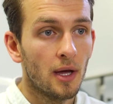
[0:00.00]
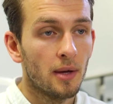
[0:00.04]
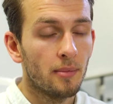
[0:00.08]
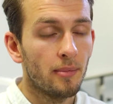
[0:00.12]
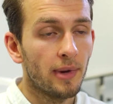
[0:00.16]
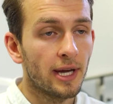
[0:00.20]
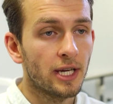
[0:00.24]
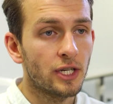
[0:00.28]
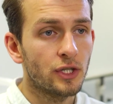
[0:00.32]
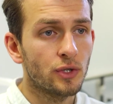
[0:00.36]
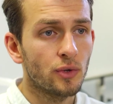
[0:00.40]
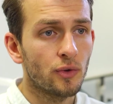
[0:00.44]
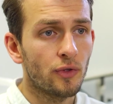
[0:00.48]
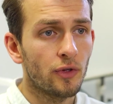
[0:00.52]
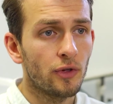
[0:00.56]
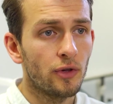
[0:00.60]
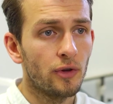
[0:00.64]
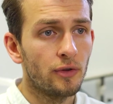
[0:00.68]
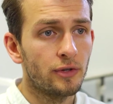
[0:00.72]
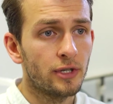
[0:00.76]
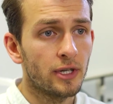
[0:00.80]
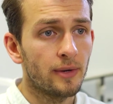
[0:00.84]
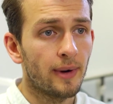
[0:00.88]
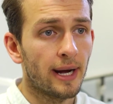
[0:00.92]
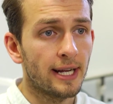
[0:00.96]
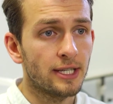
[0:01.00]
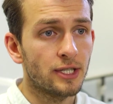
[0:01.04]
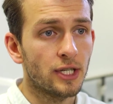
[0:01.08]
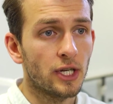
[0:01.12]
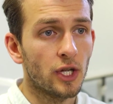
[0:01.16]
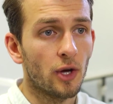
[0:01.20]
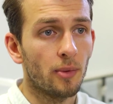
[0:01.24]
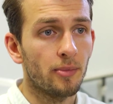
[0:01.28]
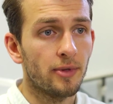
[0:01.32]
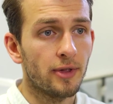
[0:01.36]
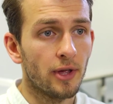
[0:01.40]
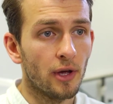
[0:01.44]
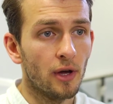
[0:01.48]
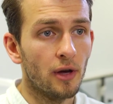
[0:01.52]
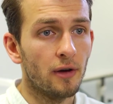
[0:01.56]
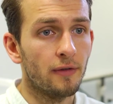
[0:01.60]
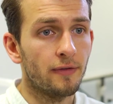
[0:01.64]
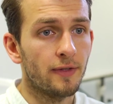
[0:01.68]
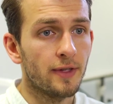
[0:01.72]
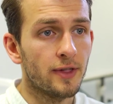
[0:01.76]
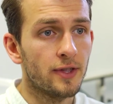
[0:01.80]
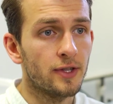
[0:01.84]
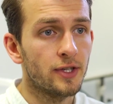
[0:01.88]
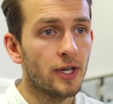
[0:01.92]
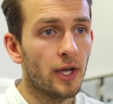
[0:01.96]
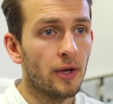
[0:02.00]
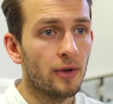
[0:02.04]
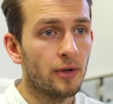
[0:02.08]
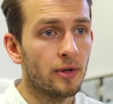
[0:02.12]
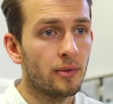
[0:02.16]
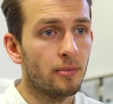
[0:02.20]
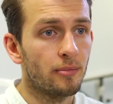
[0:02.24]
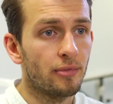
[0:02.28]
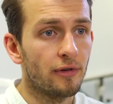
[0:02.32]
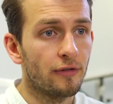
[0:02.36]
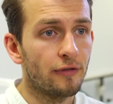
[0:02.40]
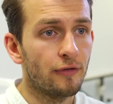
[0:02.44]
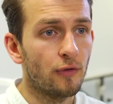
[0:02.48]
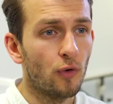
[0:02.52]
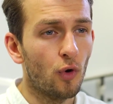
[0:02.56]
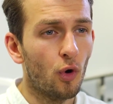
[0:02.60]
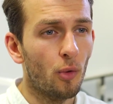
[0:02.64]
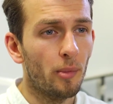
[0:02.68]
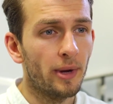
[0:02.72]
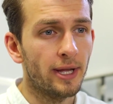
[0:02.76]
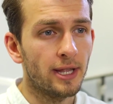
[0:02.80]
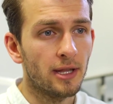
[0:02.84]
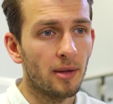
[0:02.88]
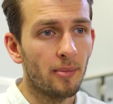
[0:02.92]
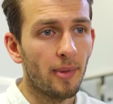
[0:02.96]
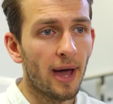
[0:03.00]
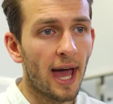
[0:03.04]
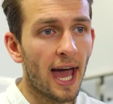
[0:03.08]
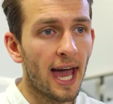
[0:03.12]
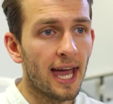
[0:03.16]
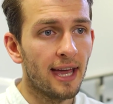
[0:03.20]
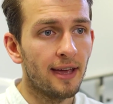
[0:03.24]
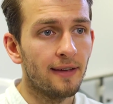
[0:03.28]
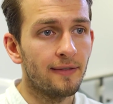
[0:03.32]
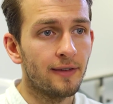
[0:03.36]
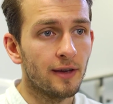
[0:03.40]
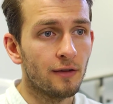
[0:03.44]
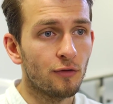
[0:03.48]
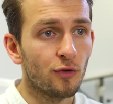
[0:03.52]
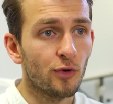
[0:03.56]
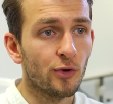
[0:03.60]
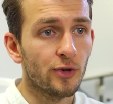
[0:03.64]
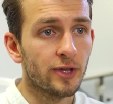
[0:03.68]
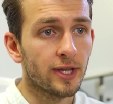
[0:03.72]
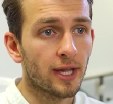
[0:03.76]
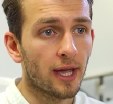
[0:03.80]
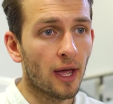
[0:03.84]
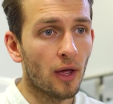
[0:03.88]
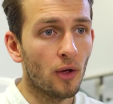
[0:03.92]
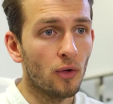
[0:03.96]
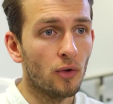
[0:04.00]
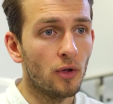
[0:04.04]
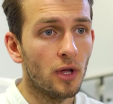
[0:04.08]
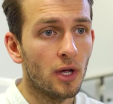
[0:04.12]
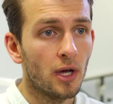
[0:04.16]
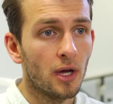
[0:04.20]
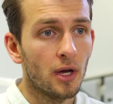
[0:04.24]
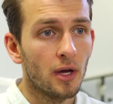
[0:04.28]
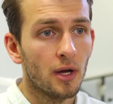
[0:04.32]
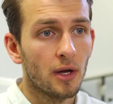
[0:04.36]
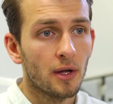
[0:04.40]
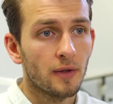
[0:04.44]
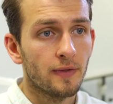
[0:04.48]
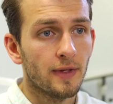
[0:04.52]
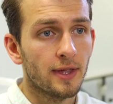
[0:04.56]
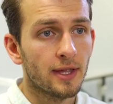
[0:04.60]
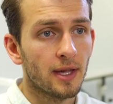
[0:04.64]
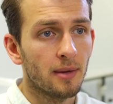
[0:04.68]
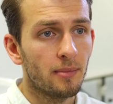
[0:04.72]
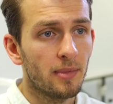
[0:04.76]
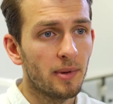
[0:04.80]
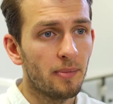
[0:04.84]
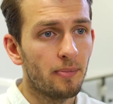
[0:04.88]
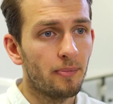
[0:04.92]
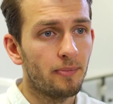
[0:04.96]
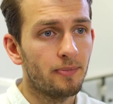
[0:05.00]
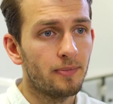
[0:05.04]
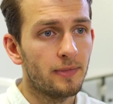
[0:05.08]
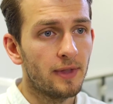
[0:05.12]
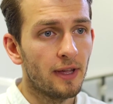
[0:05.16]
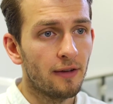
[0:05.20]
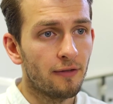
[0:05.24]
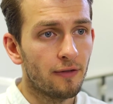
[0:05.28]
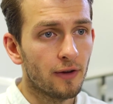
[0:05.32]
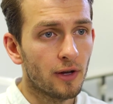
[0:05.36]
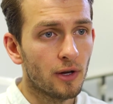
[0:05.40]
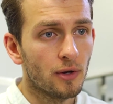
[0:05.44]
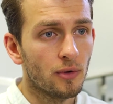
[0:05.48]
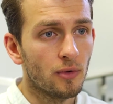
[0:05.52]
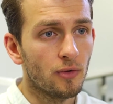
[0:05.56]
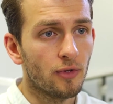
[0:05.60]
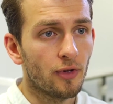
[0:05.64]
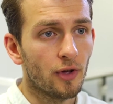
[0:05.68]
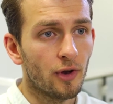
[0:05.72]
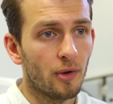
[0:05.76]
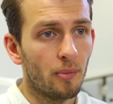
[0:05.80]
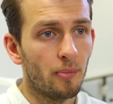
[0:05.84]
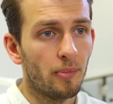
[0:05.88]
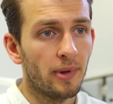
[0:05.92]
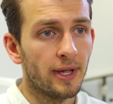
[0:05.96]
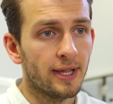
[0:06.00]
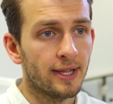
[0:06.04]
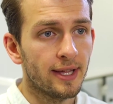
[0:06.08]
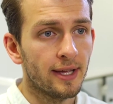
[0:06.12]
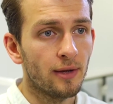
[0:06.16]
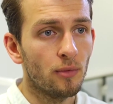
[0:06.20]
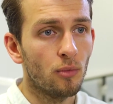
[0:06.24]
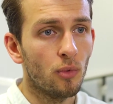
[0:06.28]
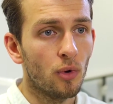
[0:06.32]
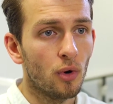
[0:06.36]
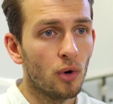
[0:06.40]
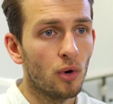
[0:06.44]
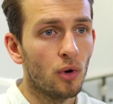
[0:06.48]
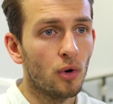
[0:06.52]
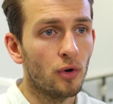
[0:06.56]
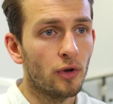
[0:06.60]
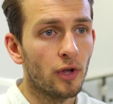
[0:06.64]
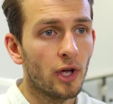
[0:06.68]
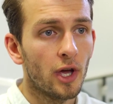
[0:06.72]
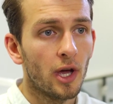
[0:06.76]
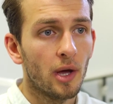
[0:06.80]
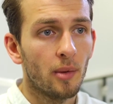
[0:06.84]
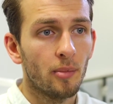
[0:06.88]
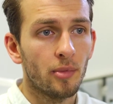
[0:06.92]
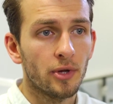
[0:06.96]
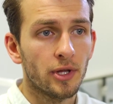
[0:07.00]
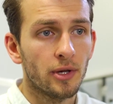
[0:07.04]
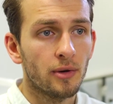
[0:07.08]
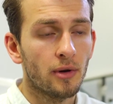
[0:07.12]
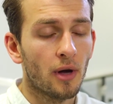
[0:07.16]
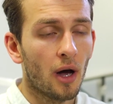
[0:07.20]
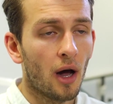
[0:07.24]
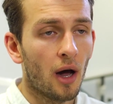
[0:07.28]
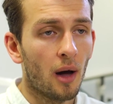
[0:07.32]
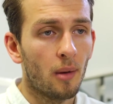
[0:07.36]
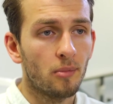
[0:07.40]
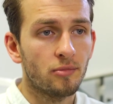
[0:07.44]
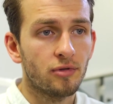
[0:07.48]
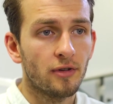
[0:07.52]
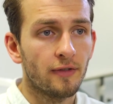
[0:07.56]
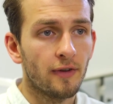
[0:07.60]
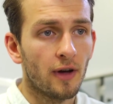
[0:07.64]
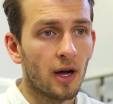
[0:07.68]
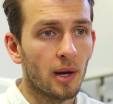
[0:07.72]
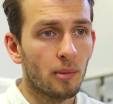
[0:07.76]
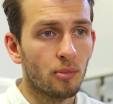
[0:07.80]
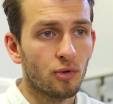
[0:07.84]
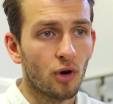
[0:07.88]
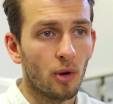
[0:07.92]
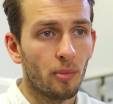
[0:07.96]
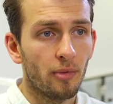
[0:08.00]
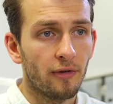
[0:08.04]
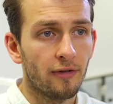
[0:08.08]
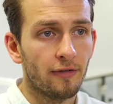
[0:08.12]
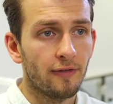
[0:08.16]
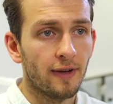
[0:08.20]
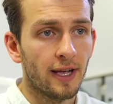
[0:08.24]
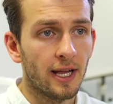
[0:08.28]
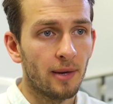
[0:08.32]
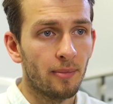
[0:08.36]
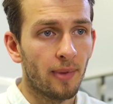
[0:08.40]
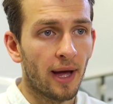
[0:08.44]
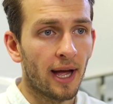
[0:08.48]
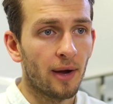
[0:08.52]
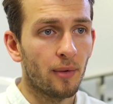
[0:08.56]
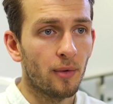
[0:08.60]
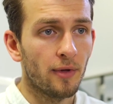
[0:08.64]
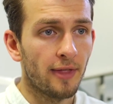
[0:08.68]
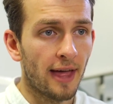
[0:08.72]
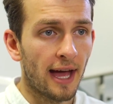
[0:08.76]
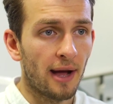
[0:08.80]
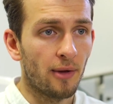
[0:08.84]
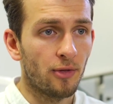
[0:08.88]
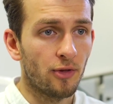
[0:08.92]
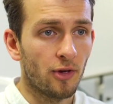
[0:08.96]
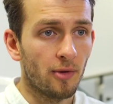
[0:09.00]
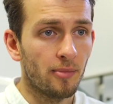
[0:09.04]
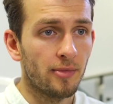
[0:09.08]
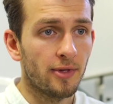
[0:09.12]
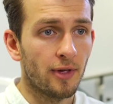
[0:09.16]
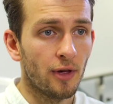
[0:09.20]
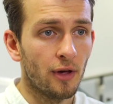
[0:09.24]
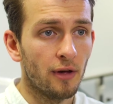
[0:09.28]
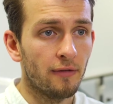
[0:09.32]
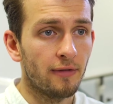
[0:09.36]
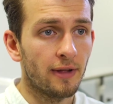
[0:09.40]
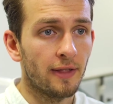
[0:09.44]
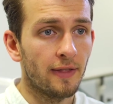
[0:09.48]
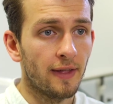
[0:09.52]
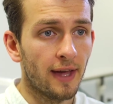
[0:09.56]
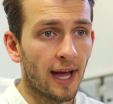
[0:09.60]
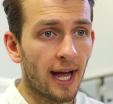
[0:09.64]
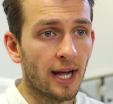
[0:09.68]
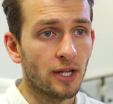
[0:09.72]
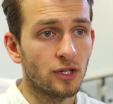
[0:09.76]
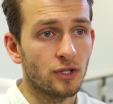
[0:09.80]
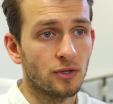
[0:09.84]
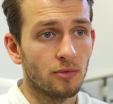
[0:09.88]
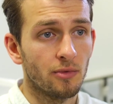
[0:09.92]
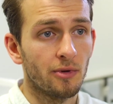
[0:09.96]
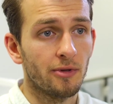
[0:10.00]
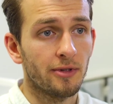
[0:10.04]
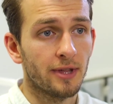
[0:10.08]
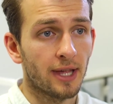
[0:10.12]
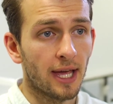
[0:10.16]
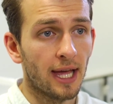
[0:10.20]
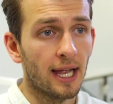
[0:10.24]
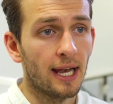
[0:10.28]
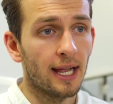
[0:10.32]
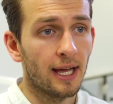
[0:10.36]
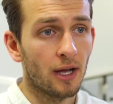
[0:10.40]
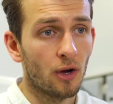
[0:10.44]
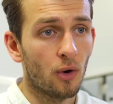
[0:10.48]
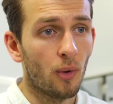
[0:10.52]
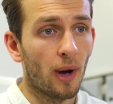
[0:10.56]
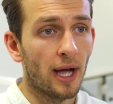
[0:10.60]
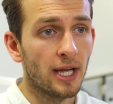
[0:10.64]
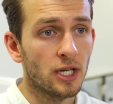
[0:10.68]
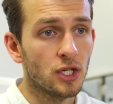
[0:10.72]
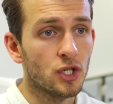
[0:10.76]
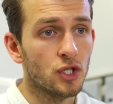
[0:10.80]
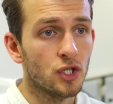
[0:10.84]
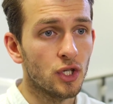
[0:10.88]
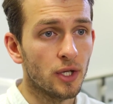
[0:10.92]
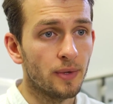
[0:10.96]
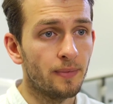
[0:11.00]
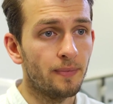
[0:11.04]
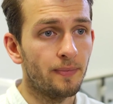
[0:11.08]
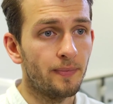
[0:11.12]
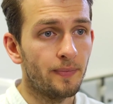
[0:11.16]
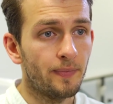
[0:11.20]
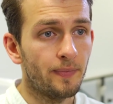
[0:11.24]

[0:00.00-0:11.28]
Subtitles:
Make sure that you do actually observe the student performing the behaviour or skill. This can be difficult on a busy ward, but you can't provide proper feedback without observing the actual skill in question.